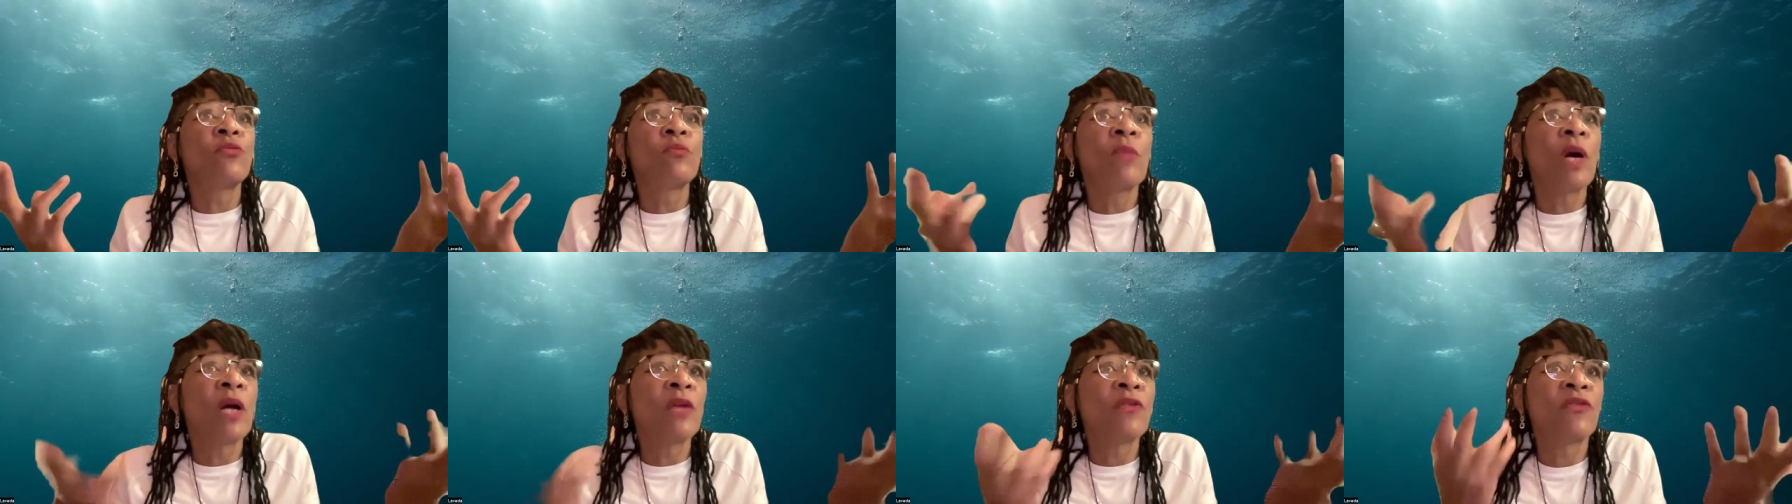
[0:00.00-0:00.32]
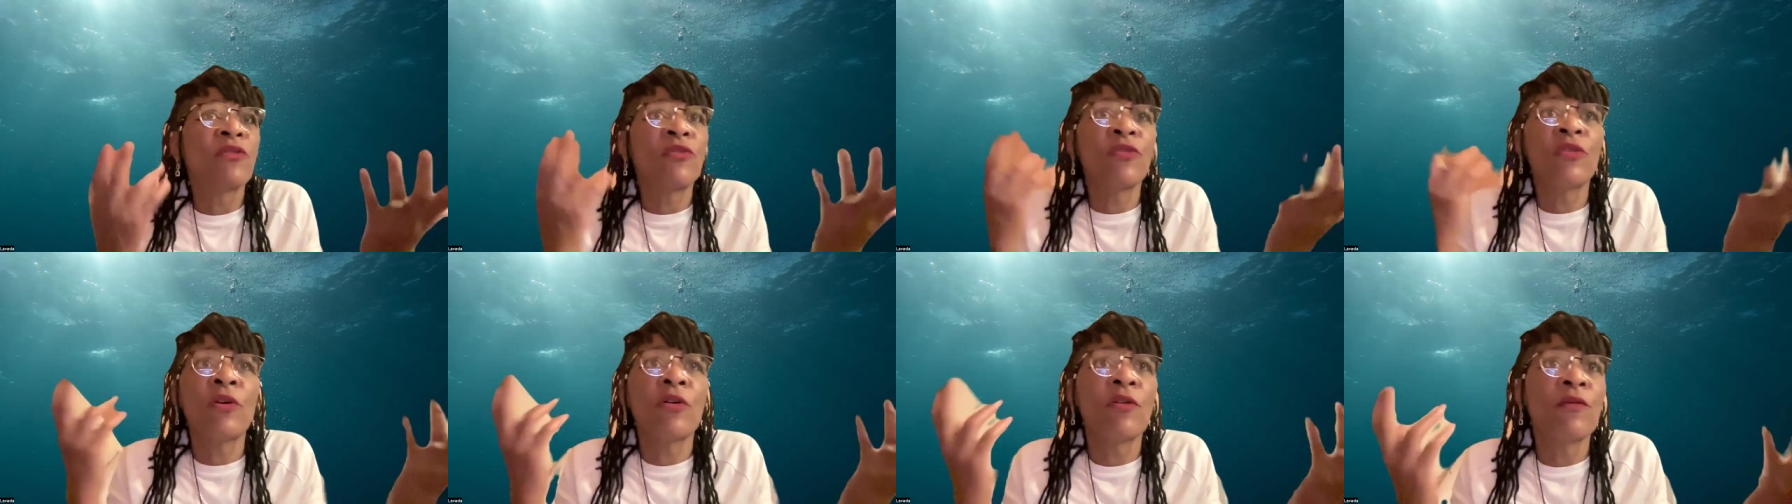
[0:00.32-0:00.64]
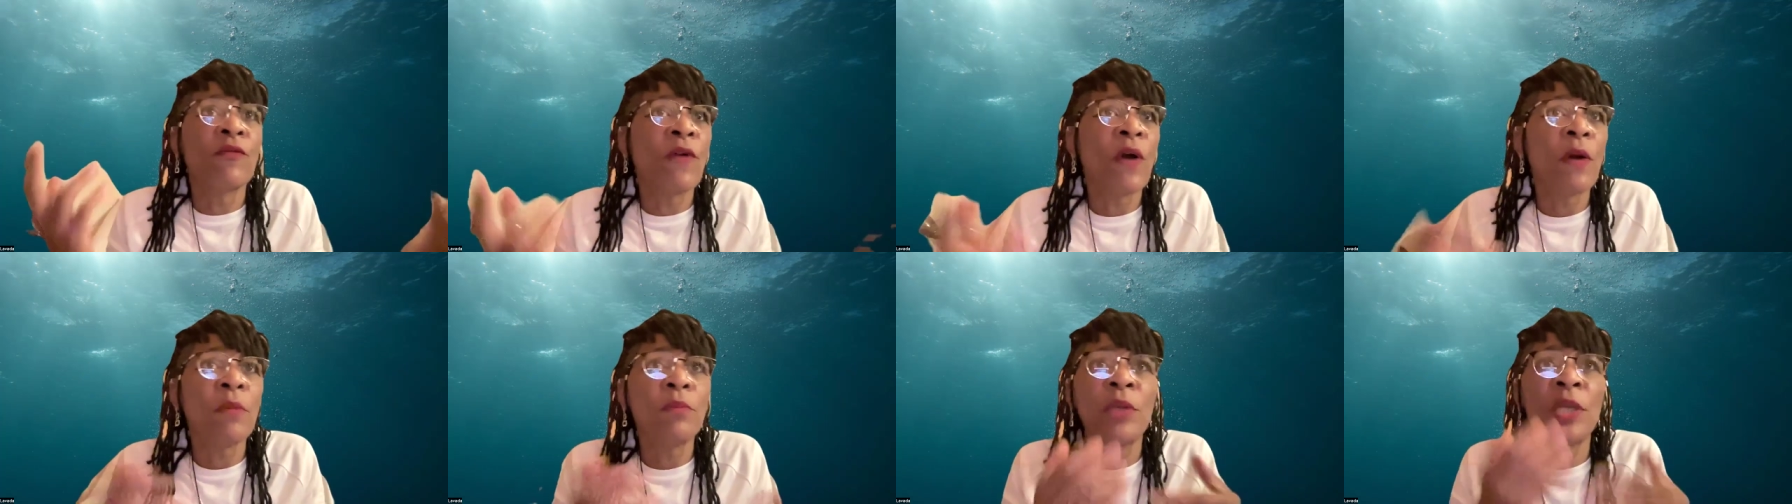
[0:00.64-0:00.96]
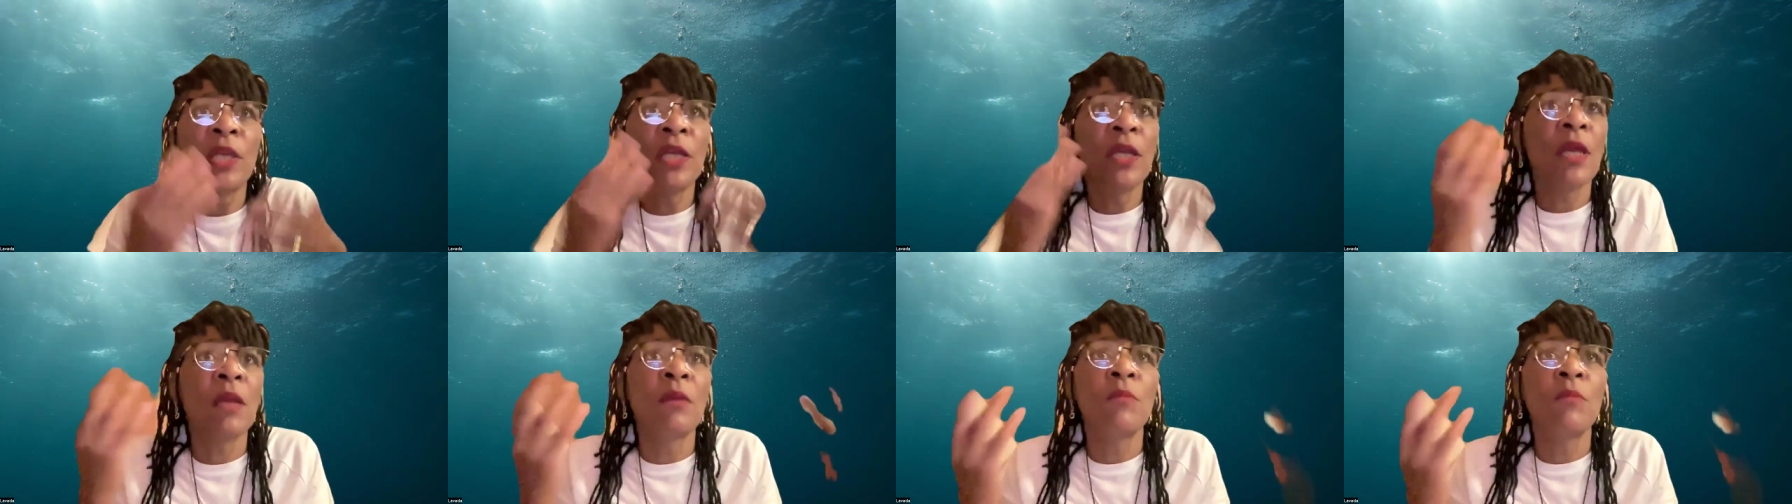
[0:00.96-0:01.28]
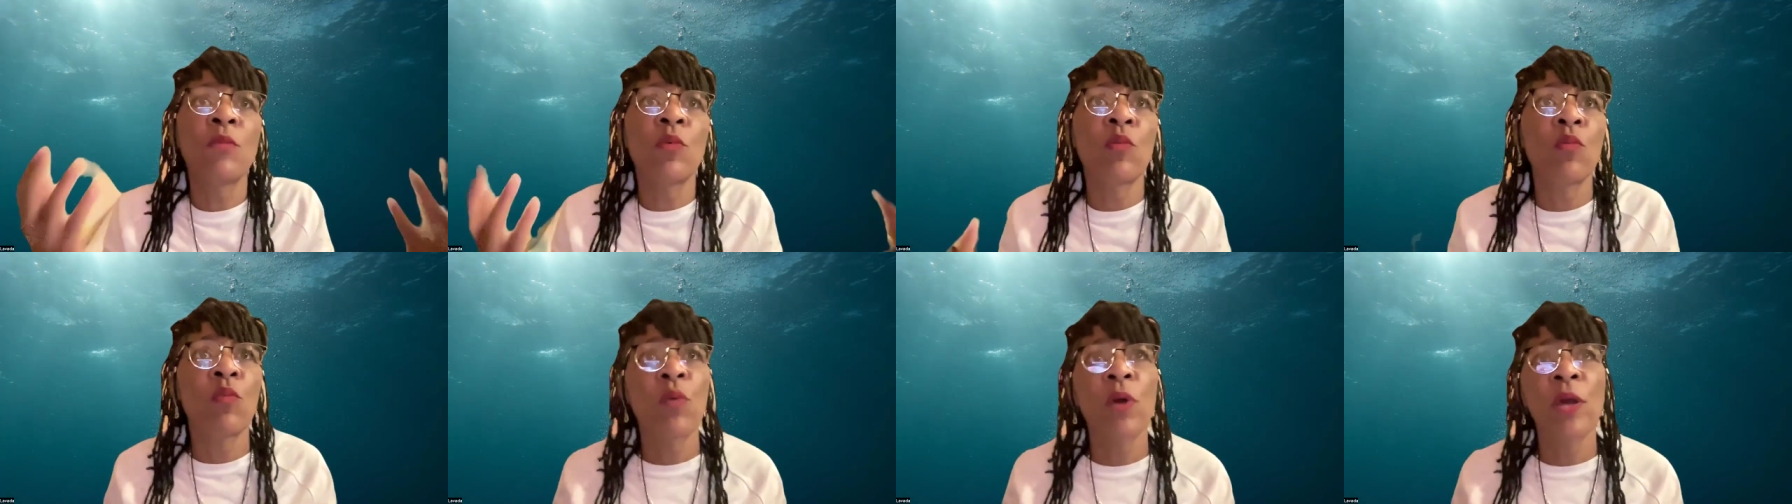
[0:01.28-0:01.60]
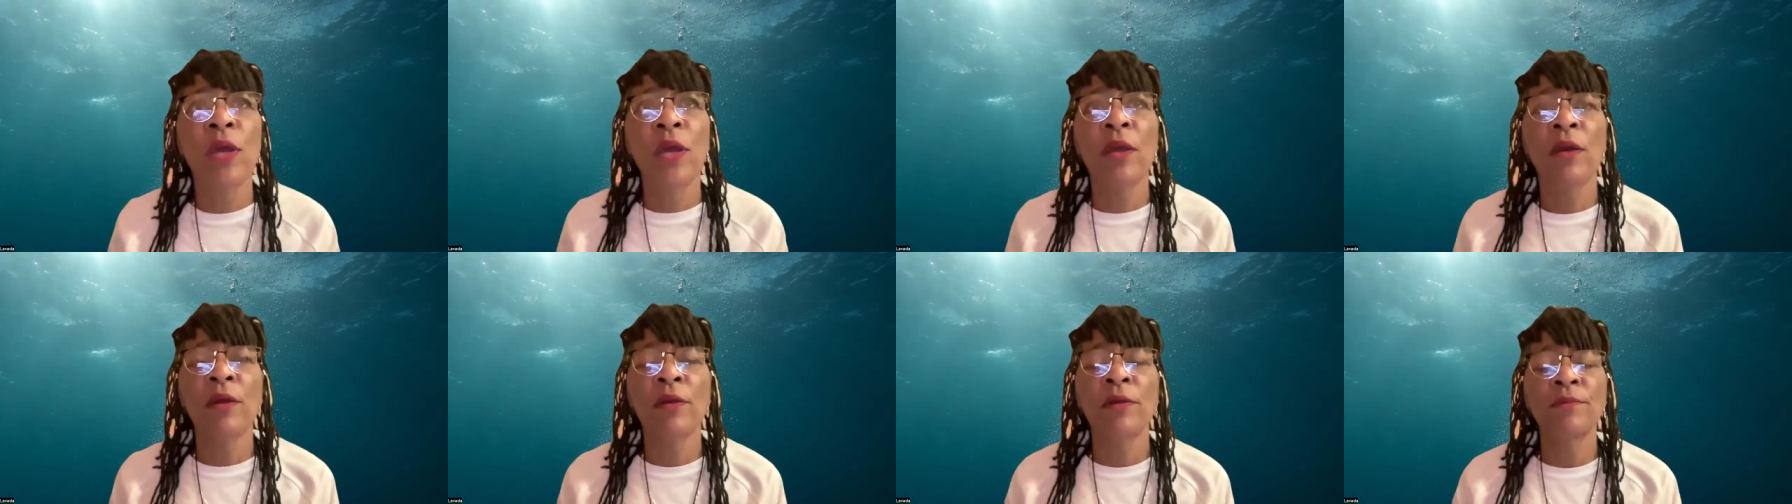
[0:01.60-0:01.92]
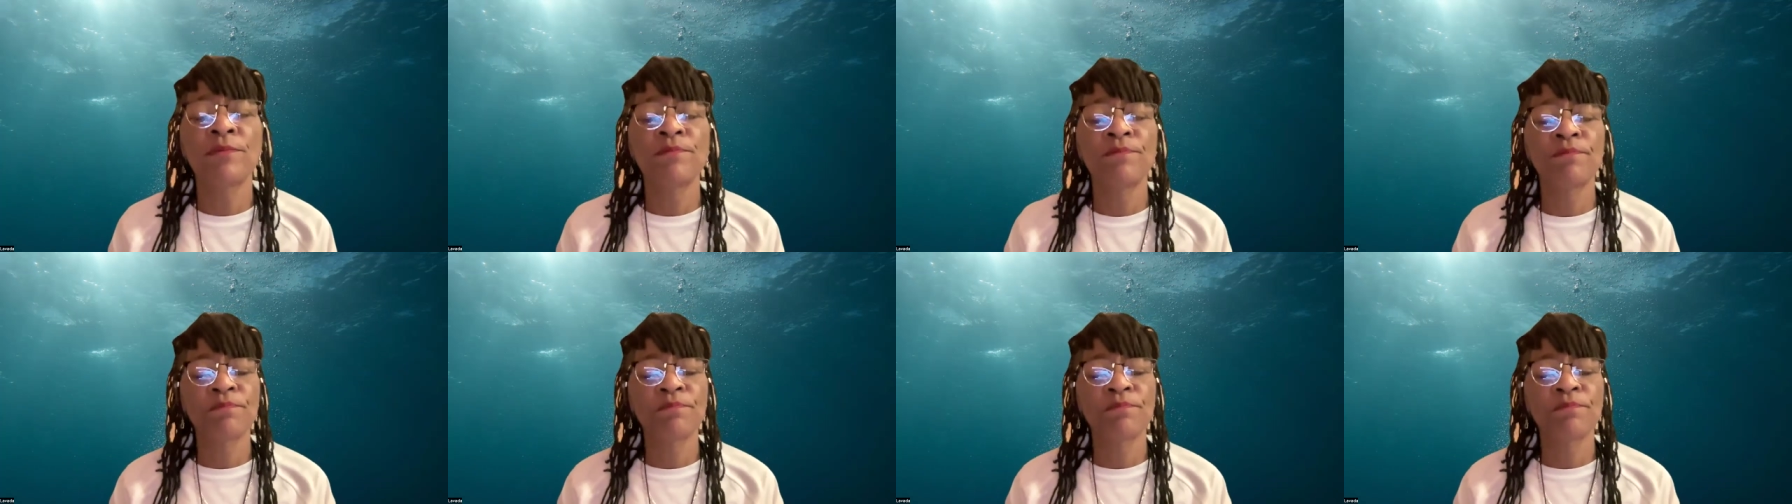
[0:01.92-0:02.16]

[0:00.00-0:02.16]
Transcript: myself. I became aware